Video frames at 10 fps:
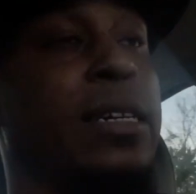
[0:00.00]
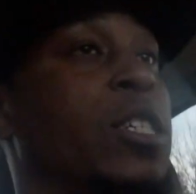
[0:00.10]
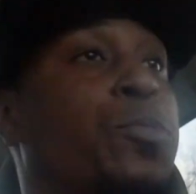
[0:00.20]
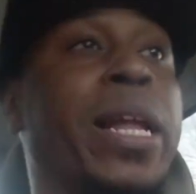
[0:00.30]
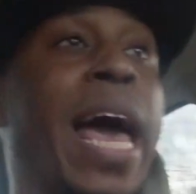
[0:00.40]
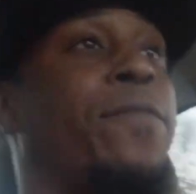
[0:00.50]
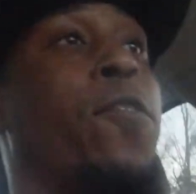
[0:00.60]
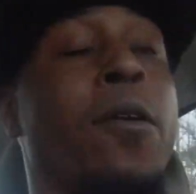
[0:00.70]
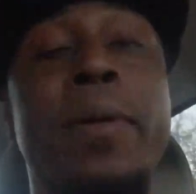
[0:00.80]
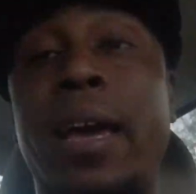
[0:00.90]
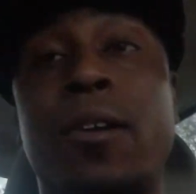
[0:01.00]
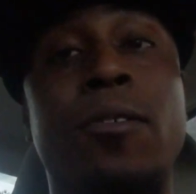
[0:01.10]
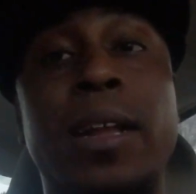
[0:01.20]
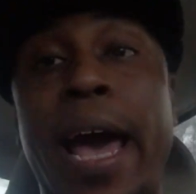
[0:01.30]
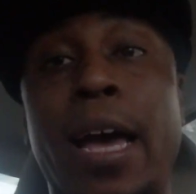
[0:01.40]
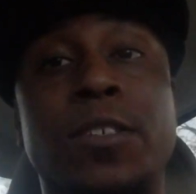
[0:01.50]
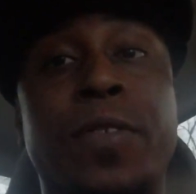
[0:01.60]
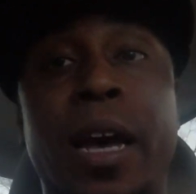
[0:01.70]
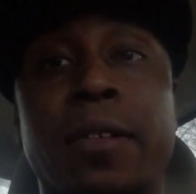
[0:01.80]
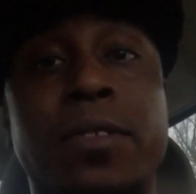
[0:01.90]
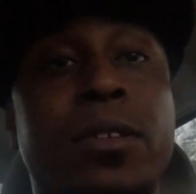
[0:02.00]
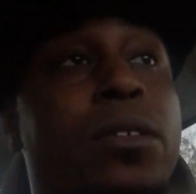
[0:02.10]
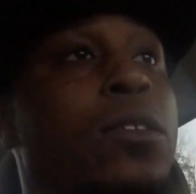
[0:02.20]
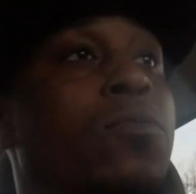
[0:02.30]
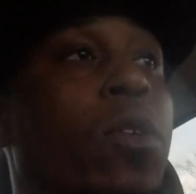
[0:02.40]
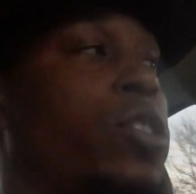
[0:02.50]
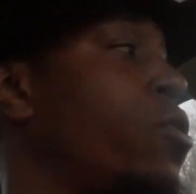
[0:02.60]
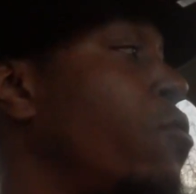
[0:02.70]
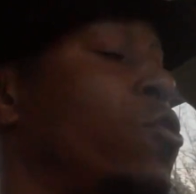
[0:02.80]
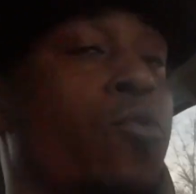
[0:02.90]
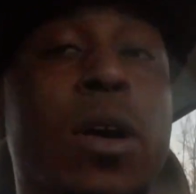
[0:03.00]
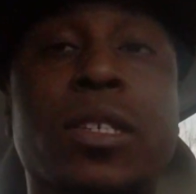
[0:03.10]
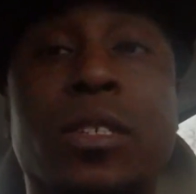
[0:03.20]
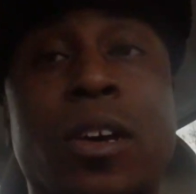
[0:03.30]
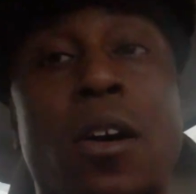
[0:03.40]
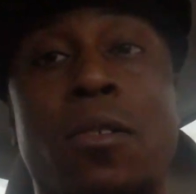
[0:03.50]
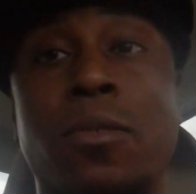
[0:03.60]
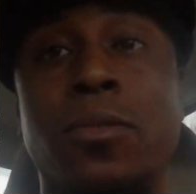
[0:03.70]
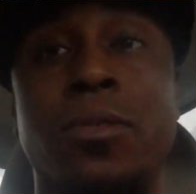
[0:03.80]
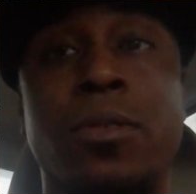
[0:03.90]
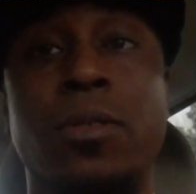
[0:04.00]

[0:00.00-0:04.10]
This platform ain't gonna last forever. What you gonna do once it's gone?